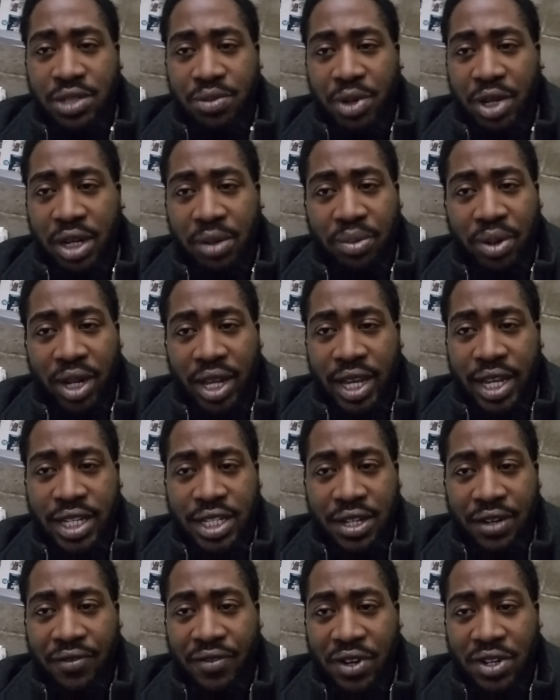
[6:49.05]
many plays
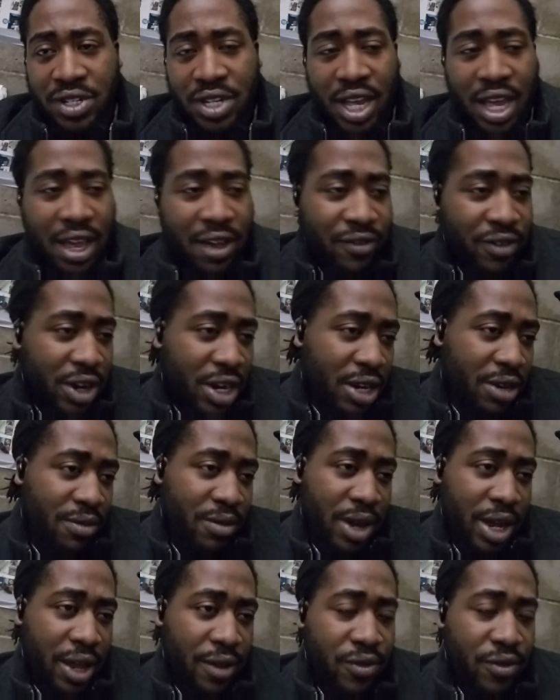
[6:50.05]
in the first half anyway.